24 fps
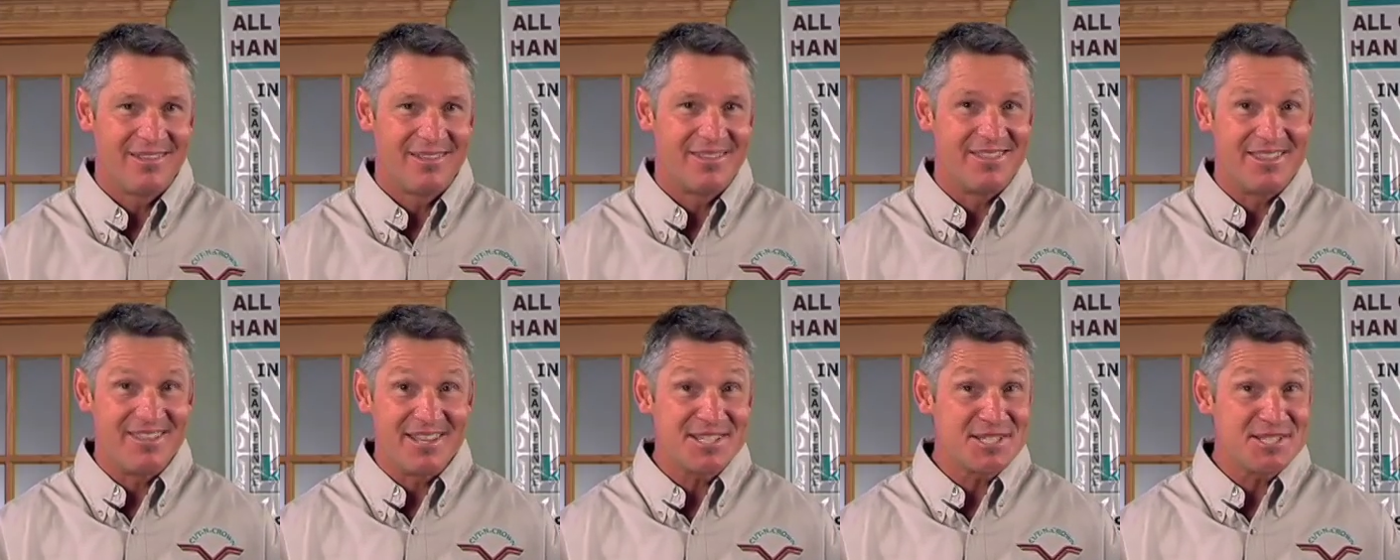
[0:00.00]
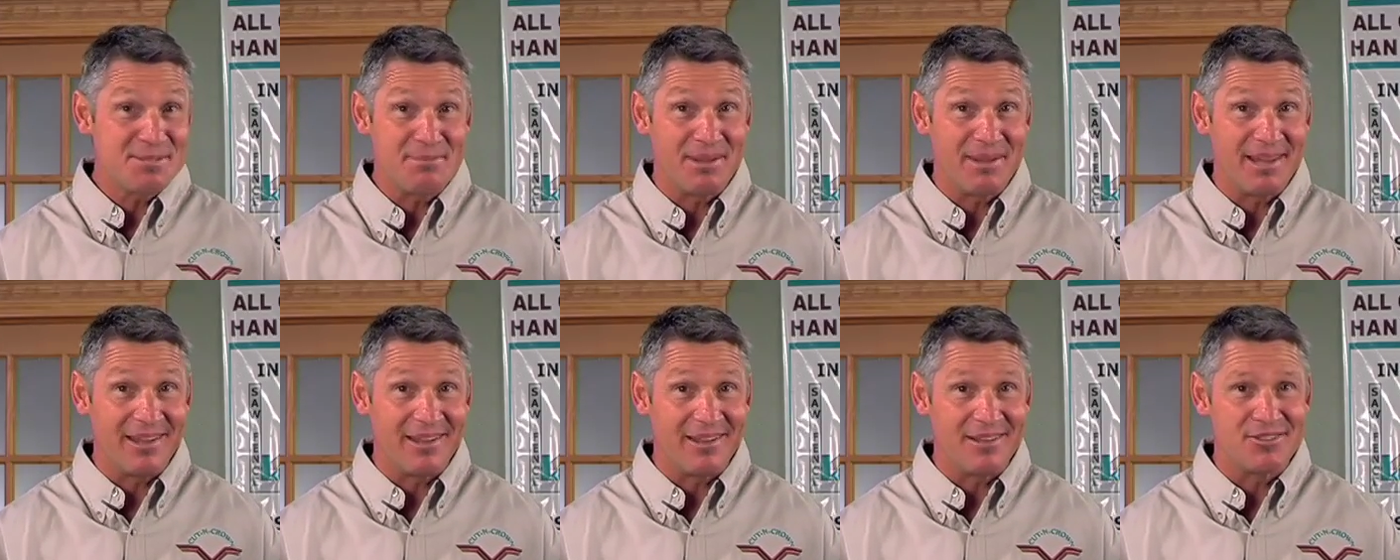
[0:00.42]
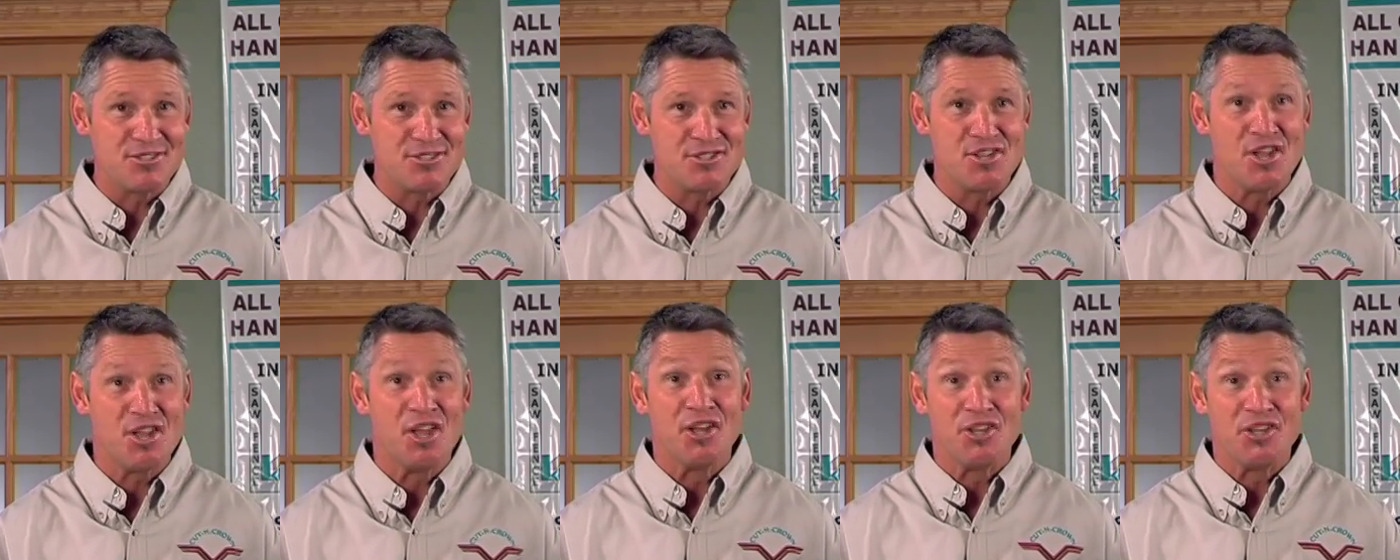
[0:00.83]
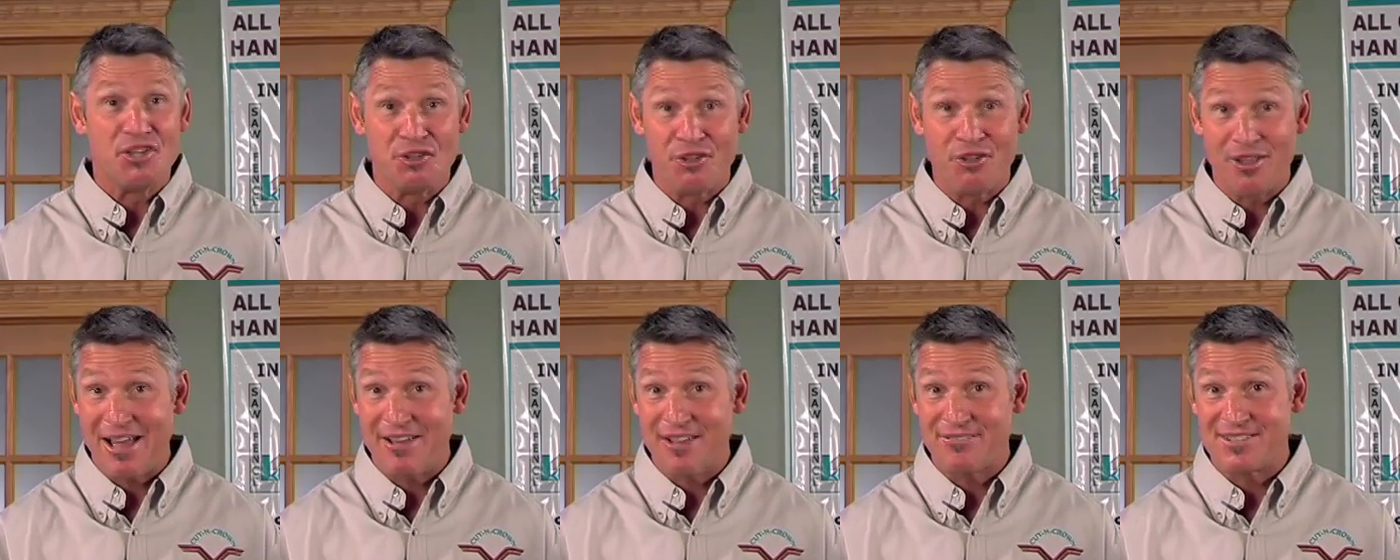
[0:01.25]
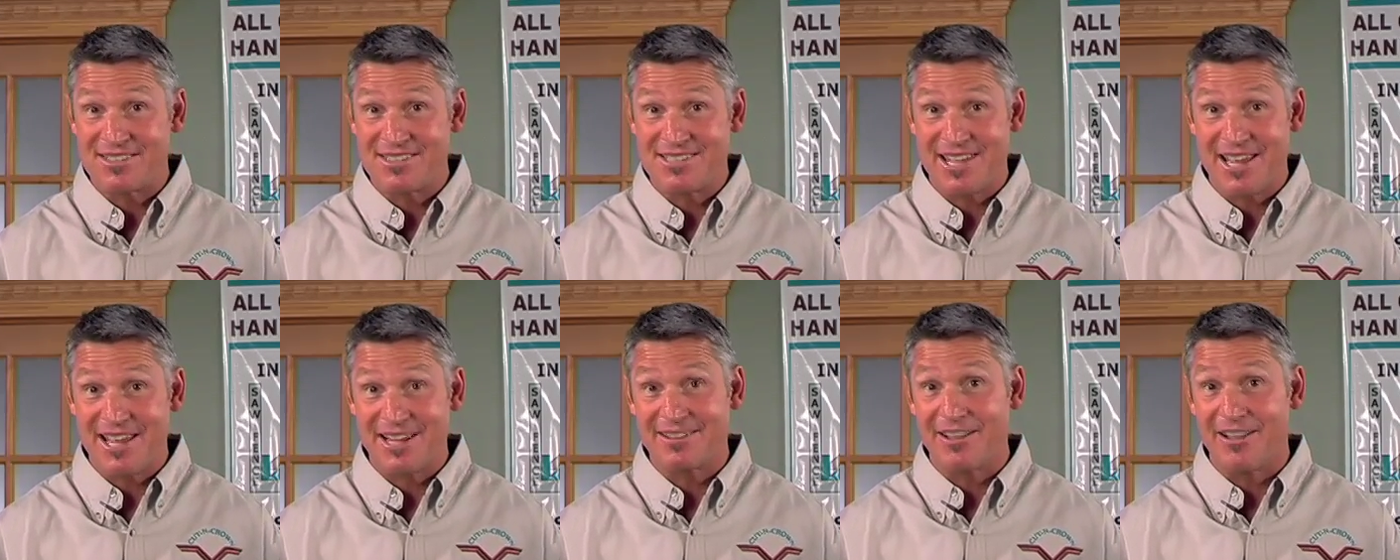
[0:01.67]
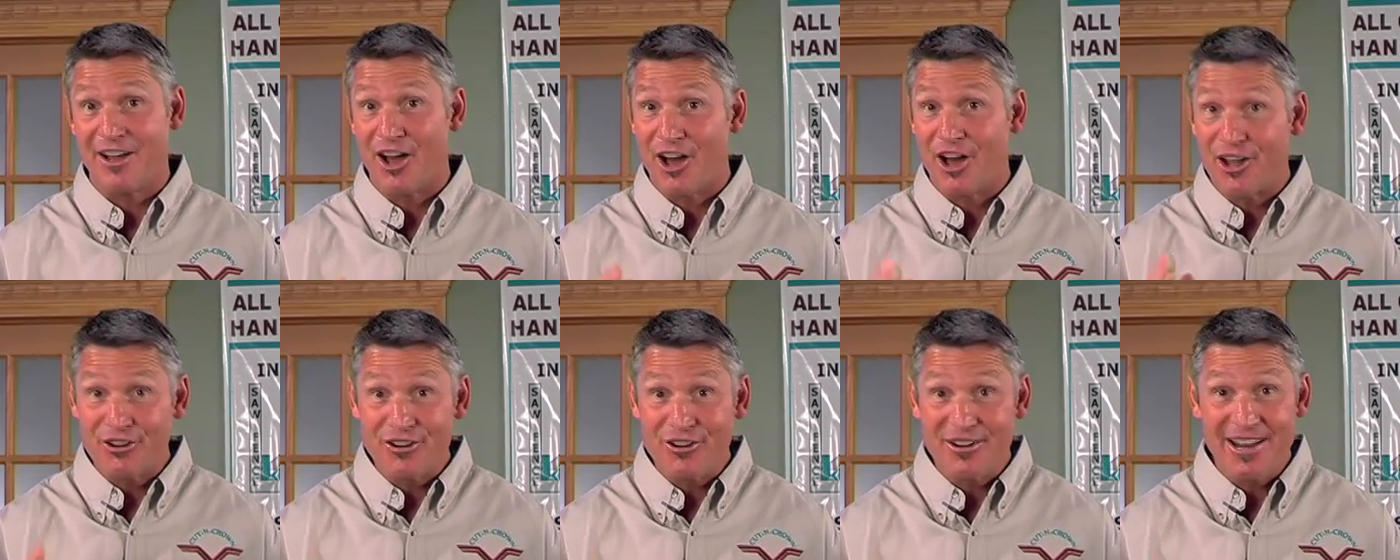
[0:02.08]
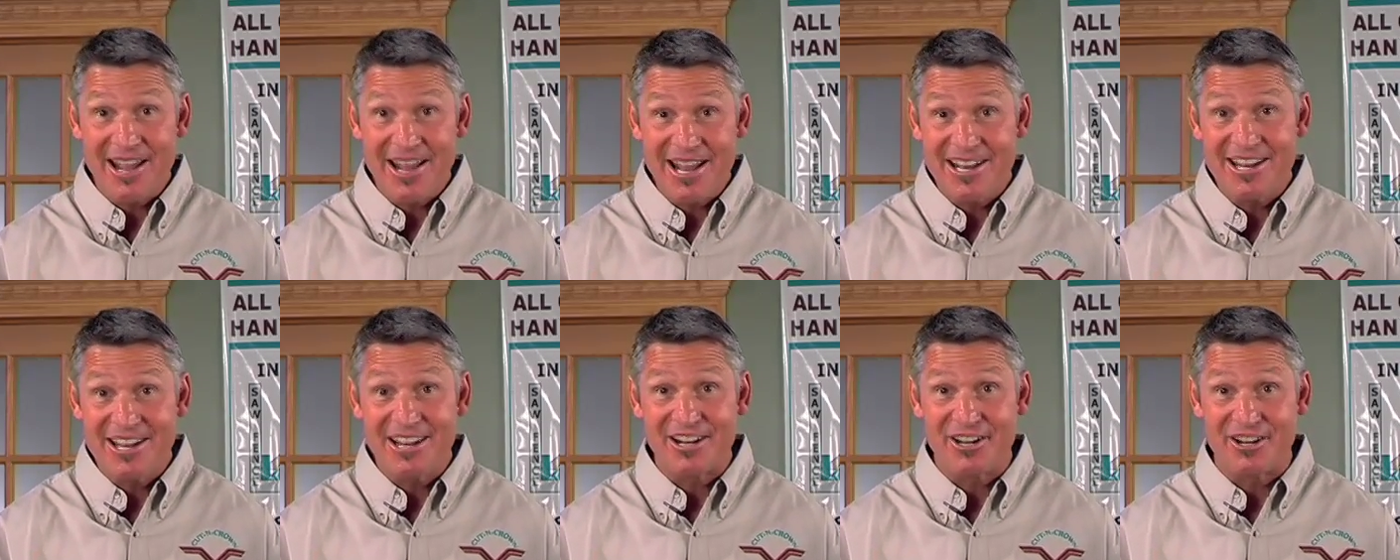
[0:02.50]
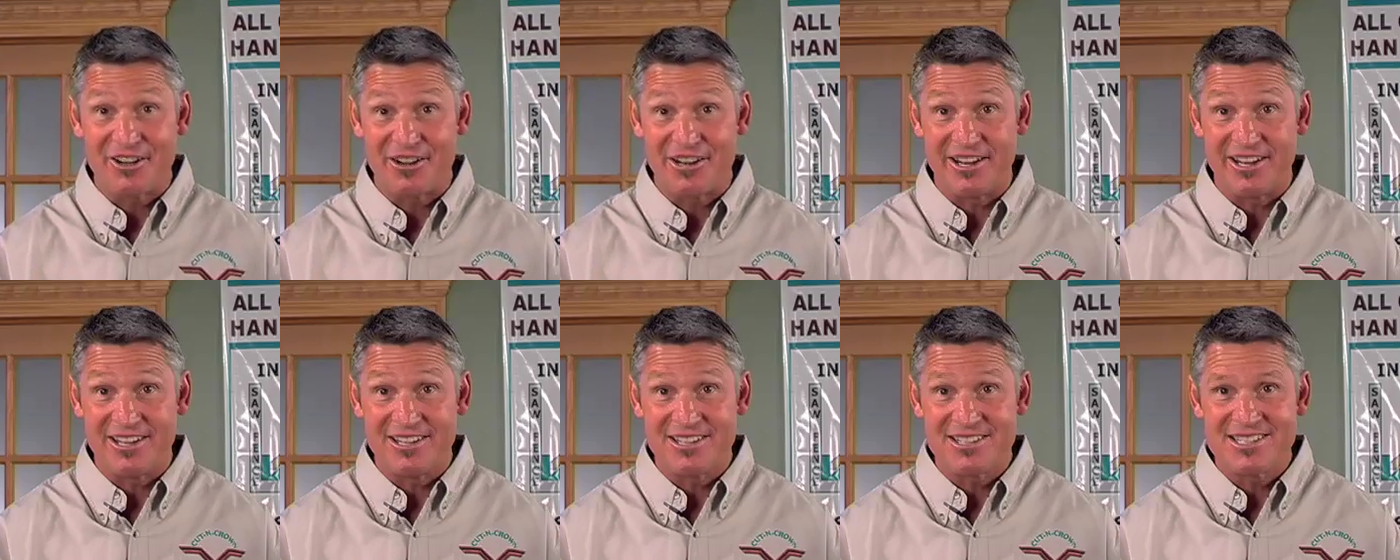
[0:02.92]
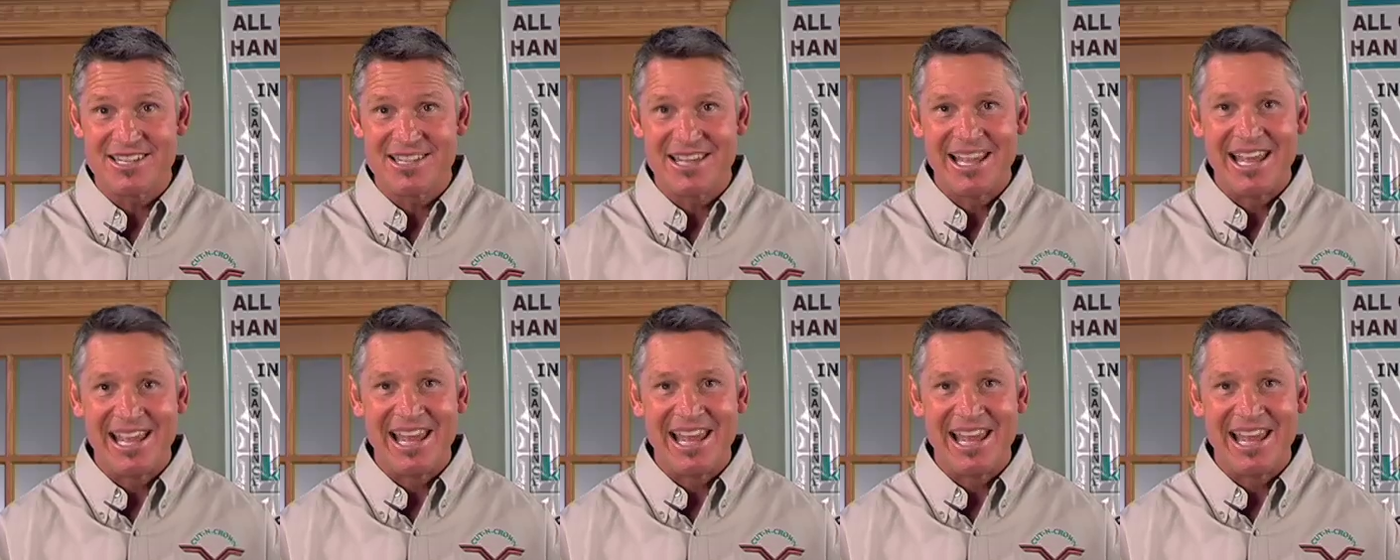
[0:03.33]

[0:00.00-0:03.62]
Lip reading: This means you'll have to take the 180 degrees